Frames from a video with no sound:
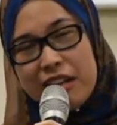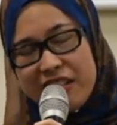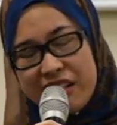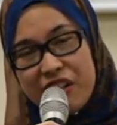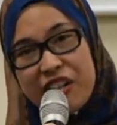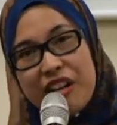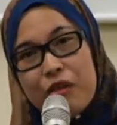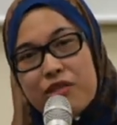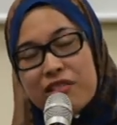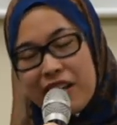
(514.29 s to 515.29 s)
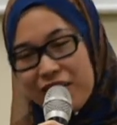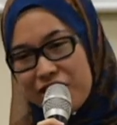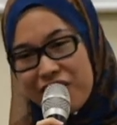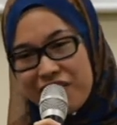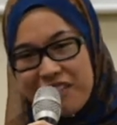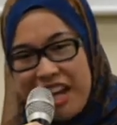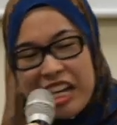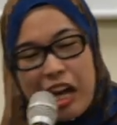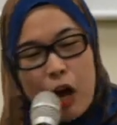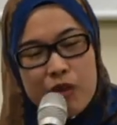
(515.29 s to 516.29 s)
dinner, I was like just
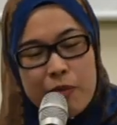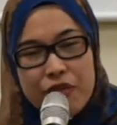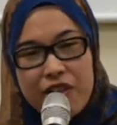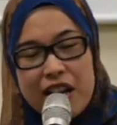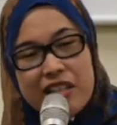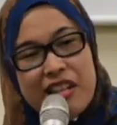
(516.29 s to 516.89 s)
hanging out with my friend,